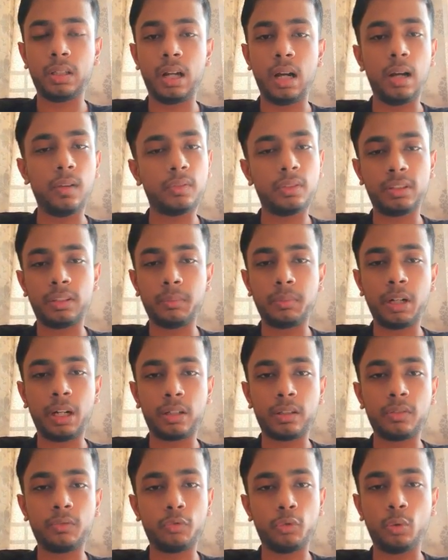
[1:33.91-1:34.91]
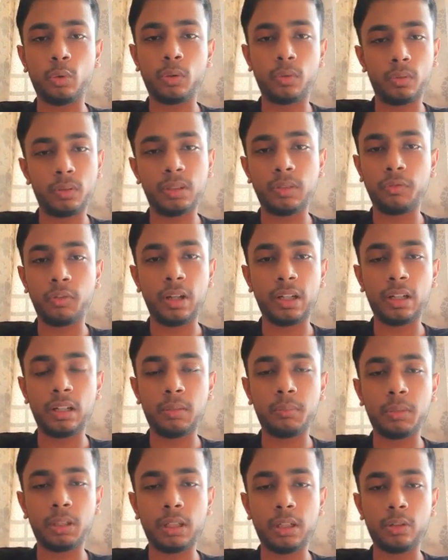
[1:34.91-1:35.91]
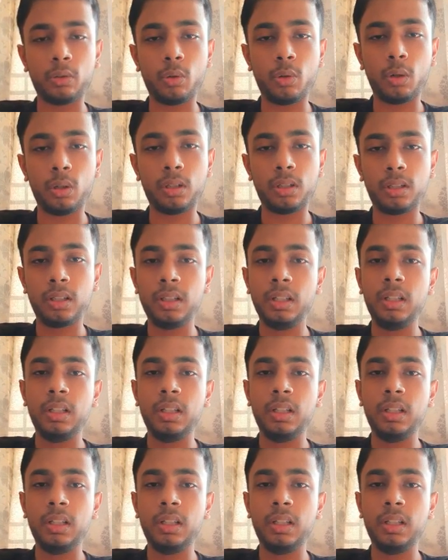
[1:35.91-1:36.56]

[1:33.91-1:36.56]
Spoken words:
after subtracting 4, the final number that you got,